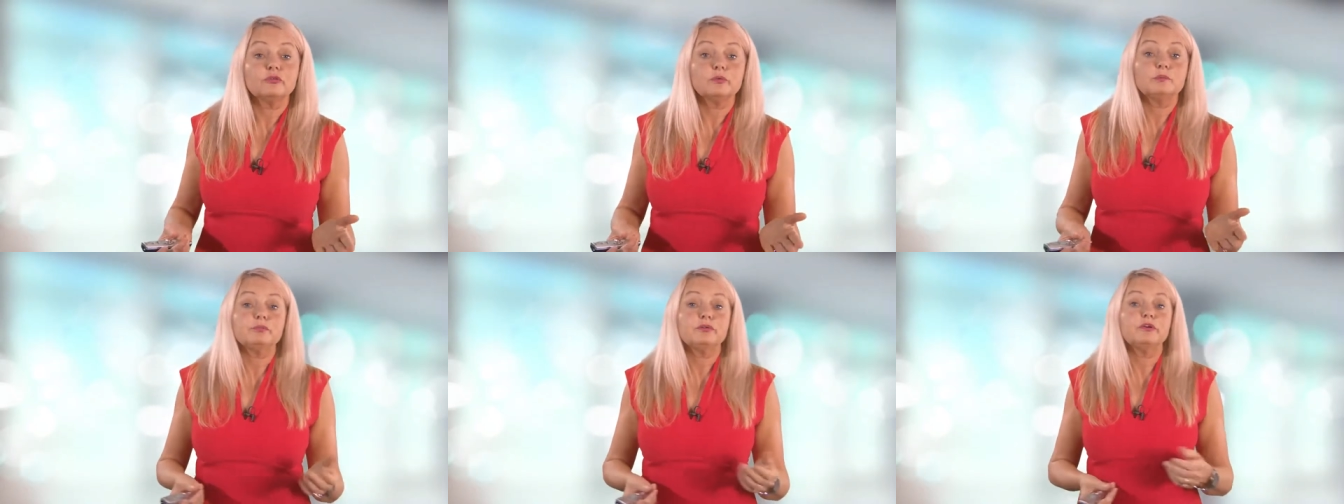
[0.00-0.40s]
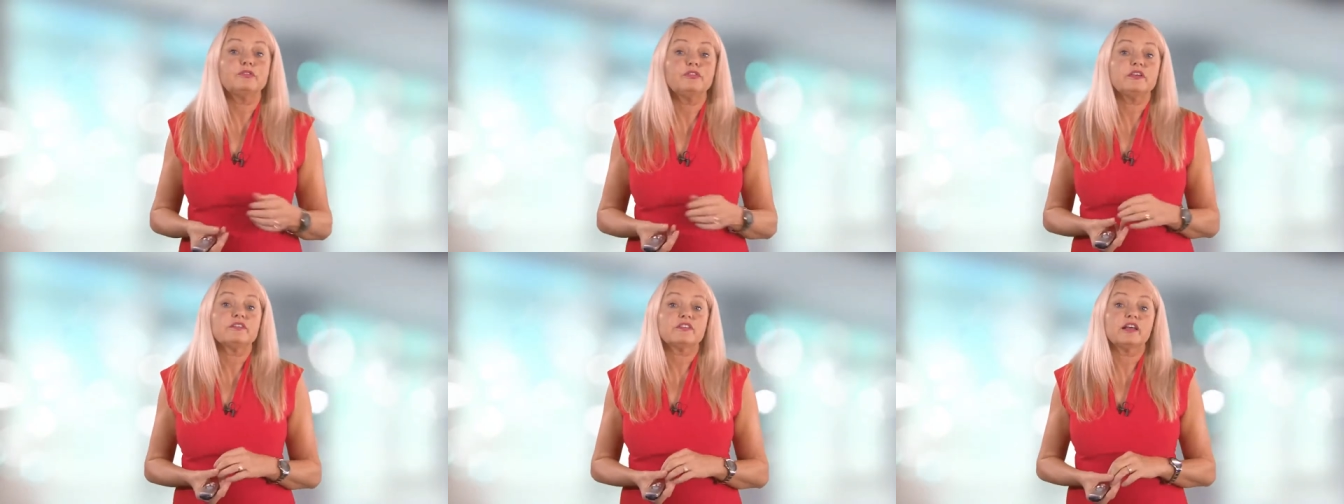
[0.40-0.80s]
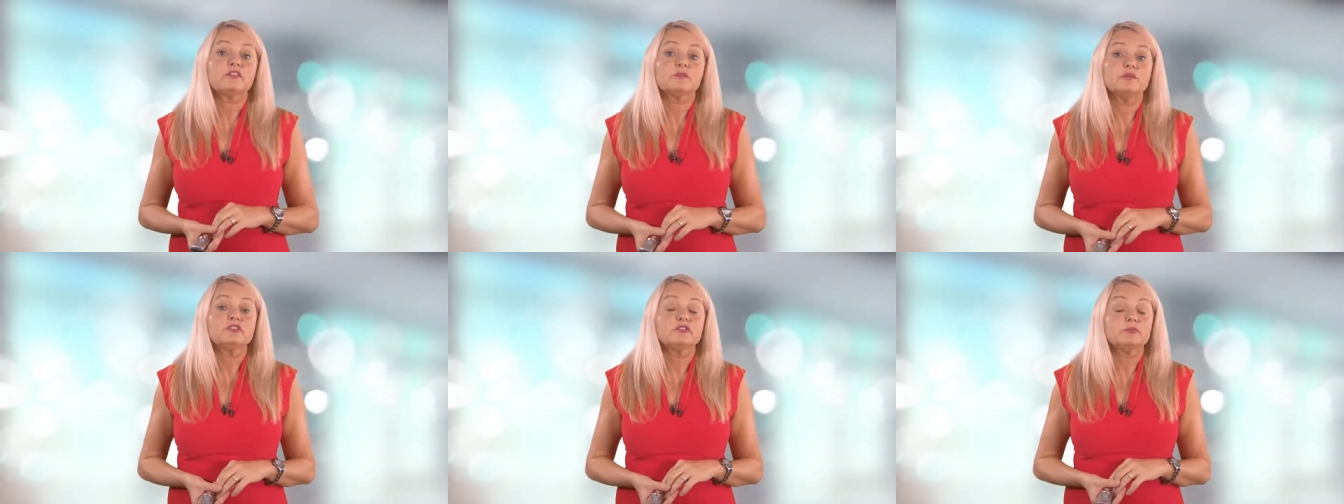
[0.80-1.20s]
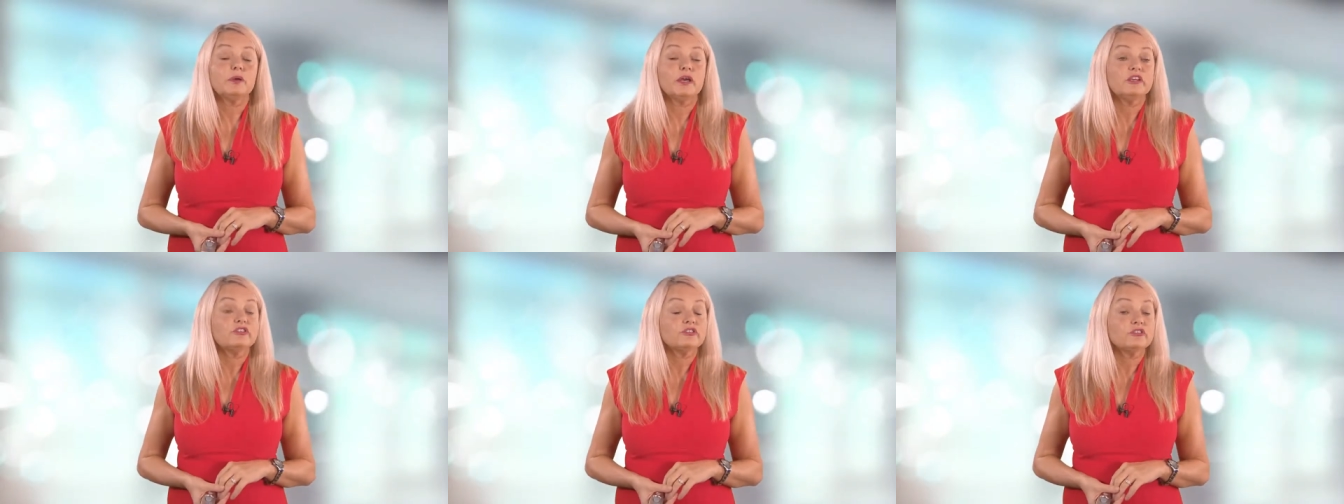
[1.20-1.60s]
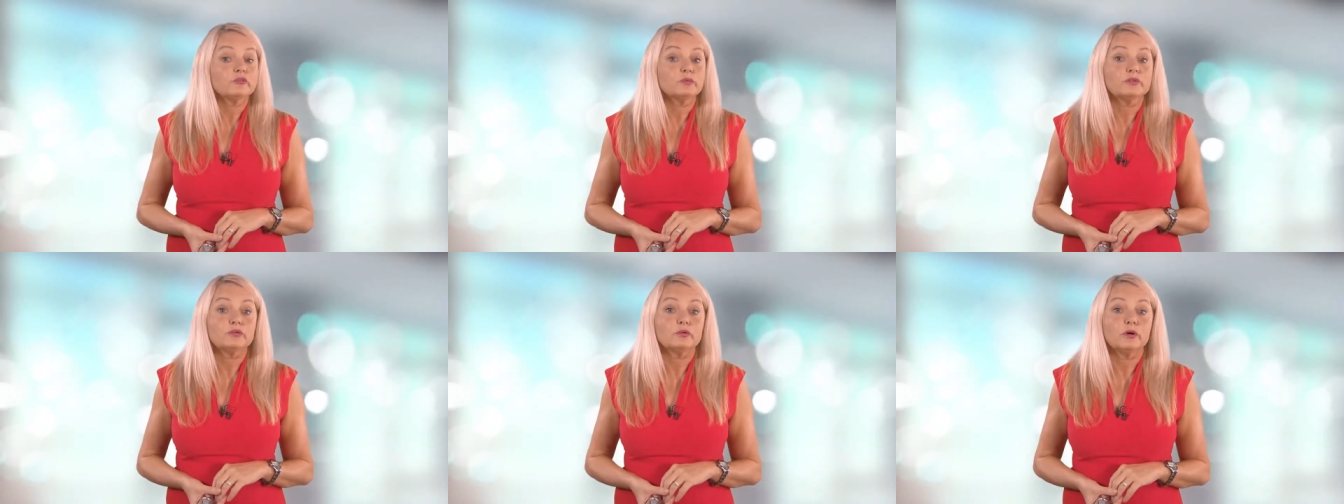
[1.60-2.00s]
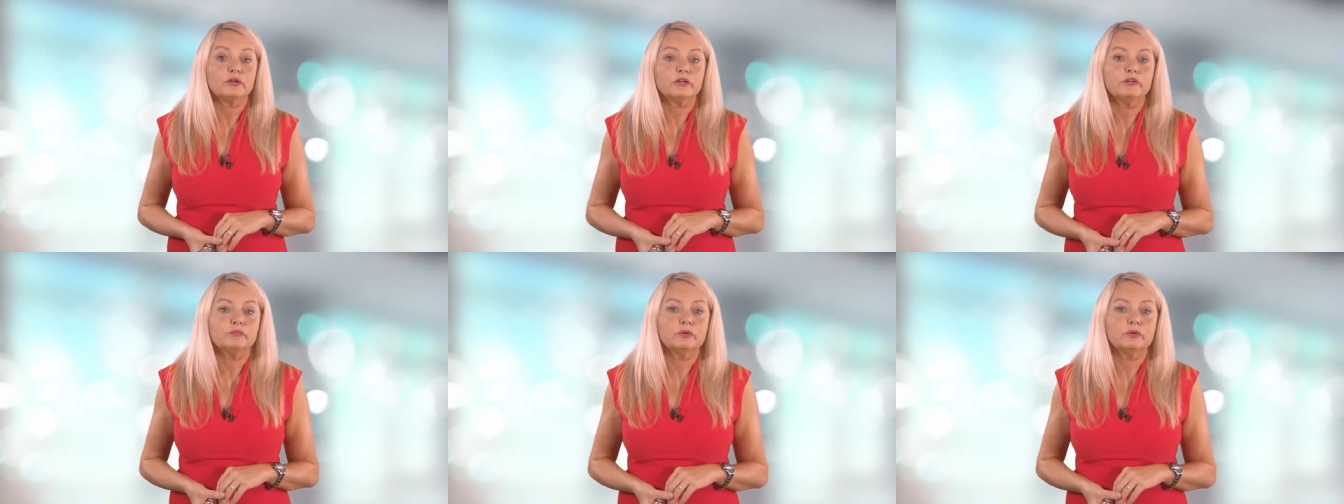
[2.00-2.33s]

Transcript: to improve the assessment of patients with chronic